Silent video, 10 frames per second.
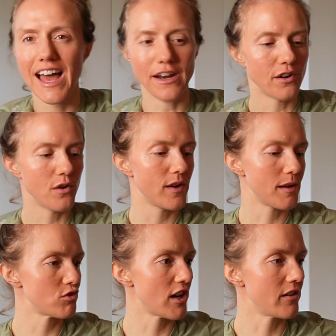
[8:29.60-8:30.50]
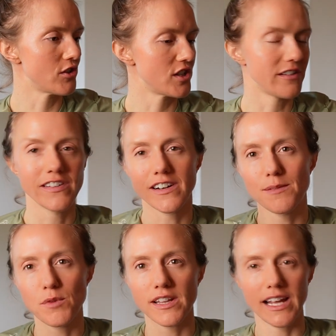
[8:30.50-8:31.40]
I don't know what I'm trying to achieve here.
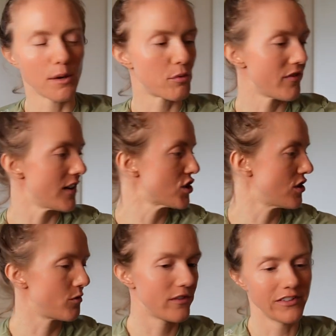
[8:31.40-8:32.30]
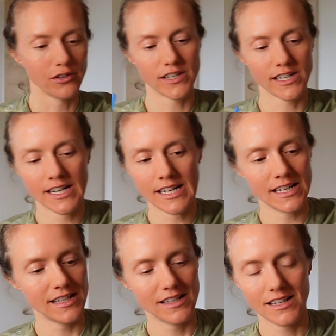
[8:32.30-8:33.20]
I'm not like a professional reviewer.
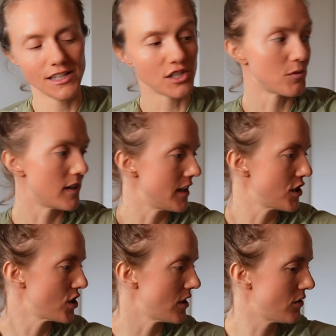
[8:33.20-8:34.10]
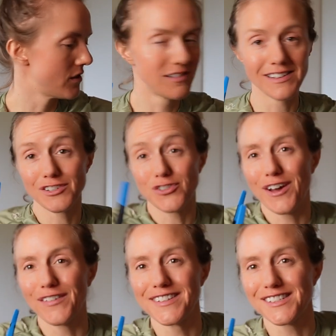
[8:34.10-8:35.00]
I just wanted to show and
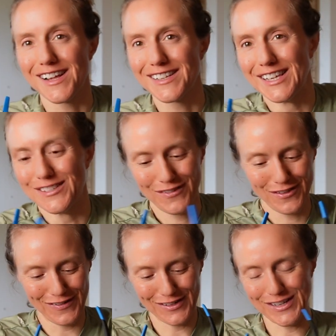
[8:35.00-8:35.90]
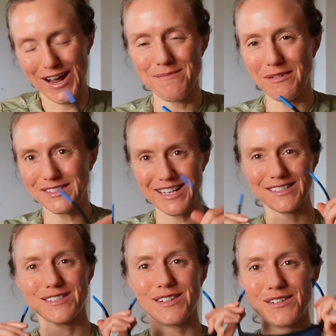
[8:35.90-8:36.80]
try on these glasses for the first time. I was
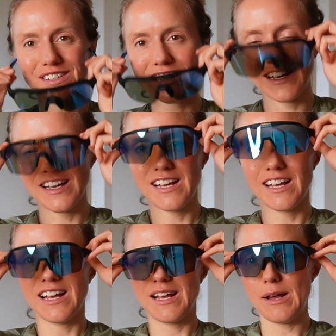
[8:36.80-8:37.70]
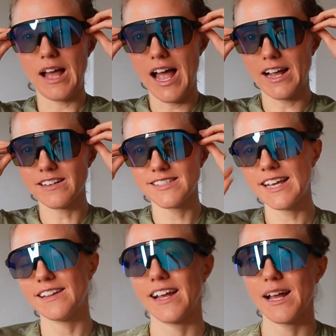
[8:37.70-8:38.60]
getting stoked. I gotta
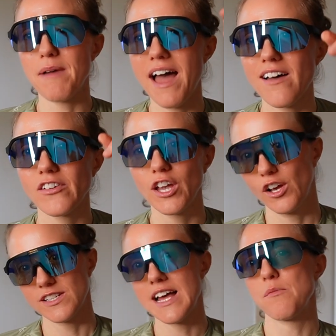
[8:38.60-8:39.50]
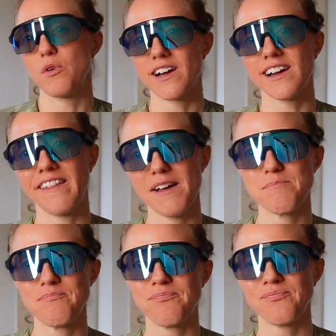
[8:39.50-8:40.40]
say, like, I'm having a good time wearing them.